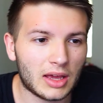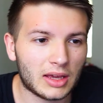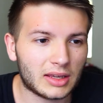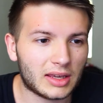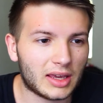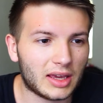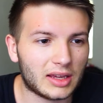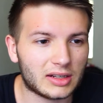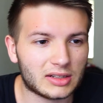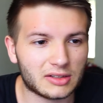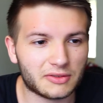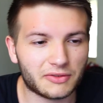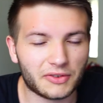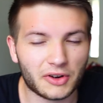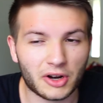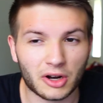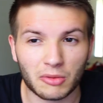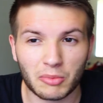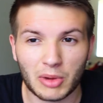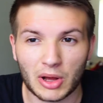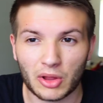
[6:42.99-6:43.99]
Canton
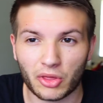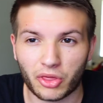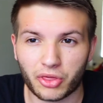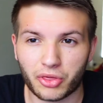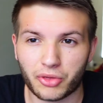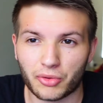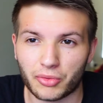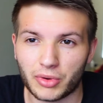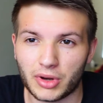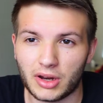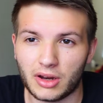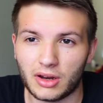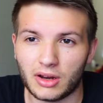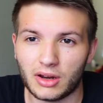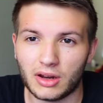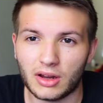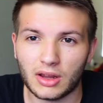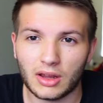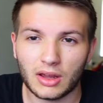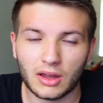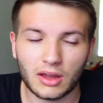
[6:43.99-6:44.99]
Fair about
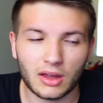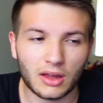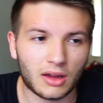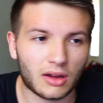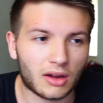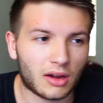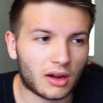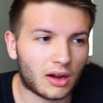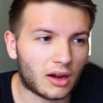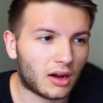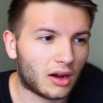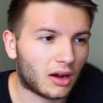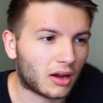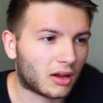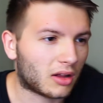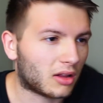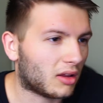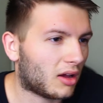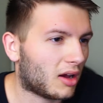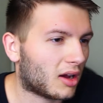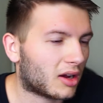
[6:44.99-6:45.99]
3
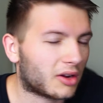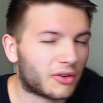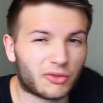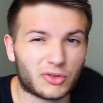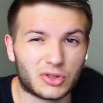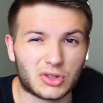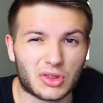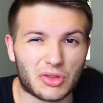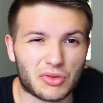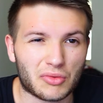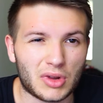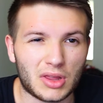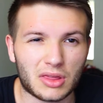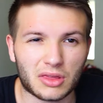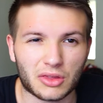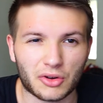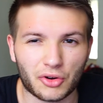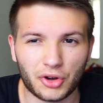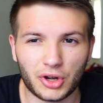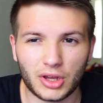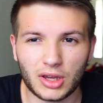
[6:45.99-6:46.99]
o'clock to
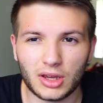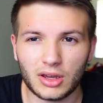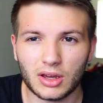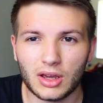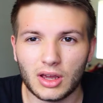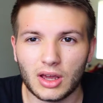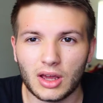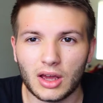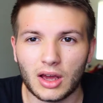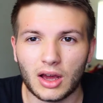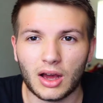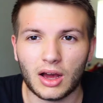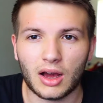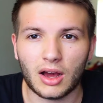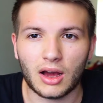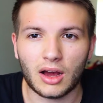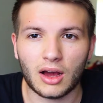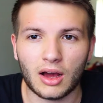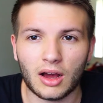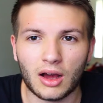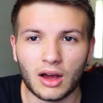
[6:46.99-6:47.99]
3:30,
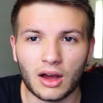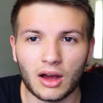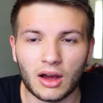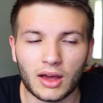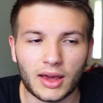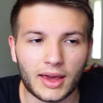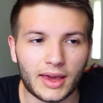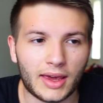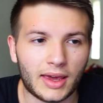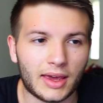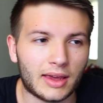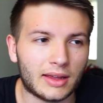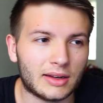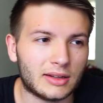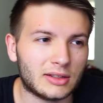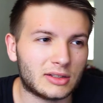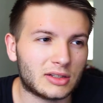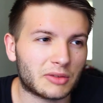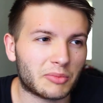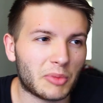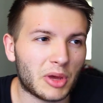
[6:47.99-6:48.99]
and
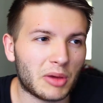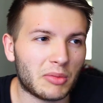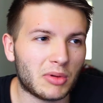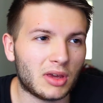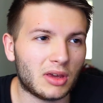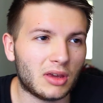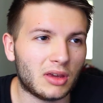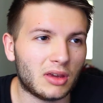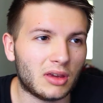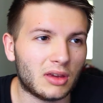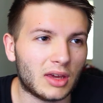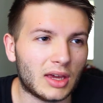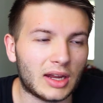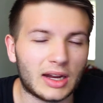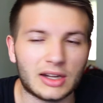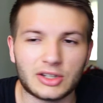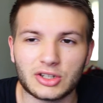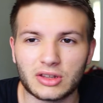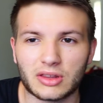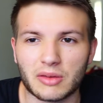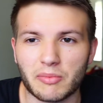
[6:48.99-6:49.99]
it took and
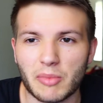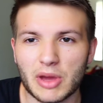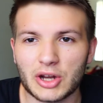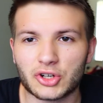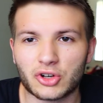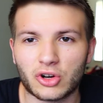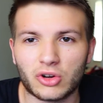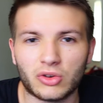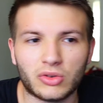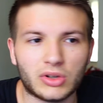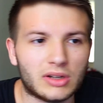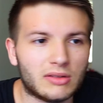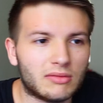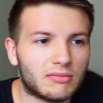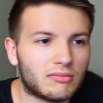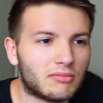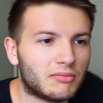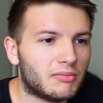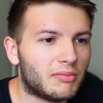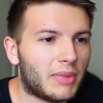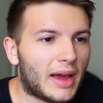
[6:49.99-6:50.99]
I took the metro
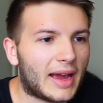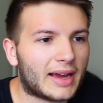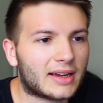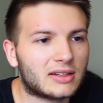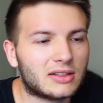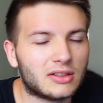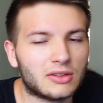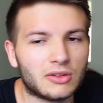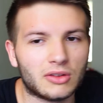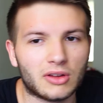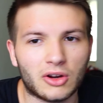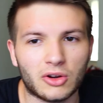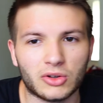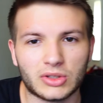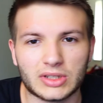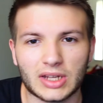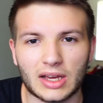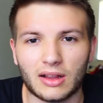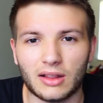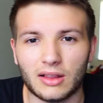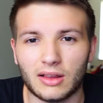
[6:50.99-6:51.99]
back to the
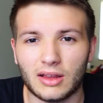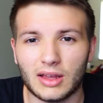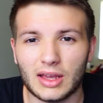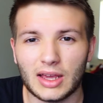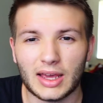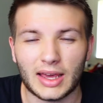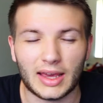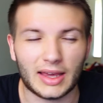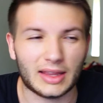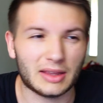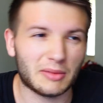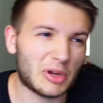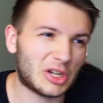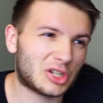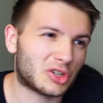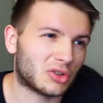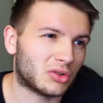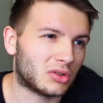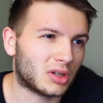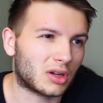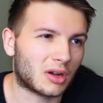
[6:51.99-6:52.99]
hotel, and the
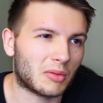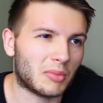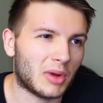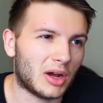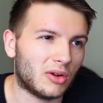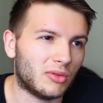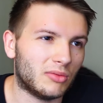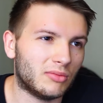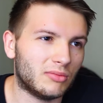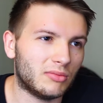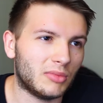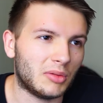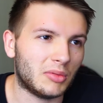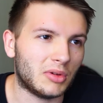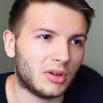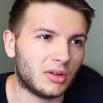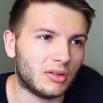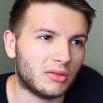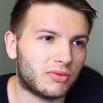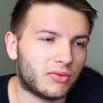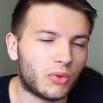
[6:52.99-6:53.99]
metro took about
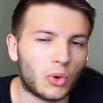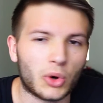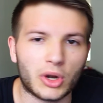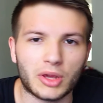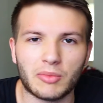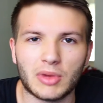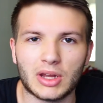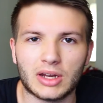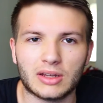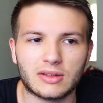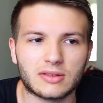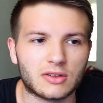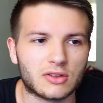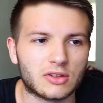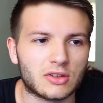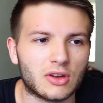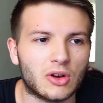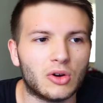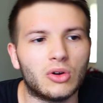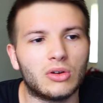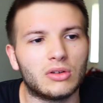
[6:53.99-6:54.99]
maybe 40 minutes or
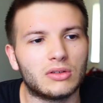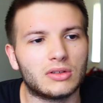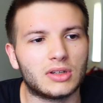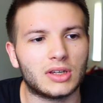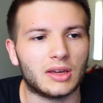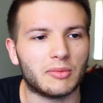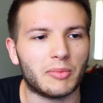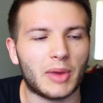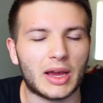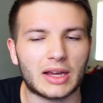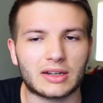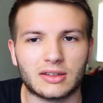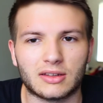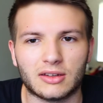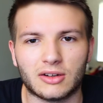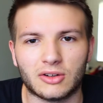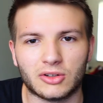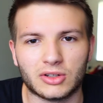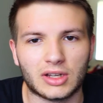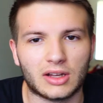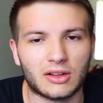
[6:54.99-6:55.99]
so to get back to the
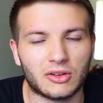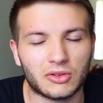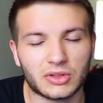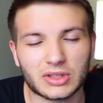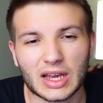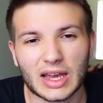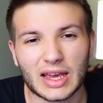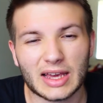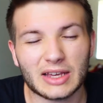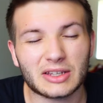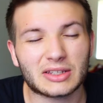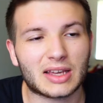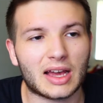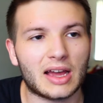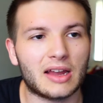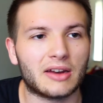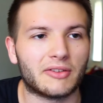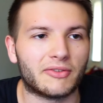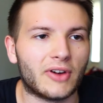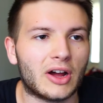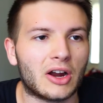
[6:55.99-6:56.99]
hotel. It was
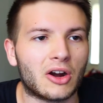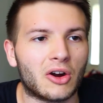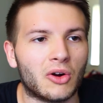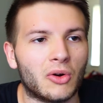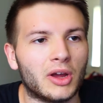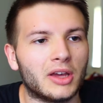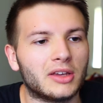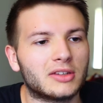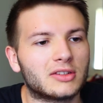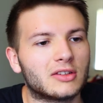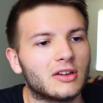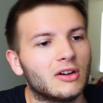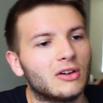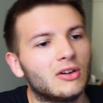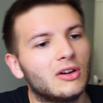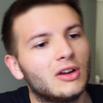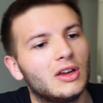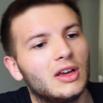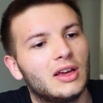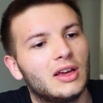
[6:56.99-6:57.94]
kind of far away, so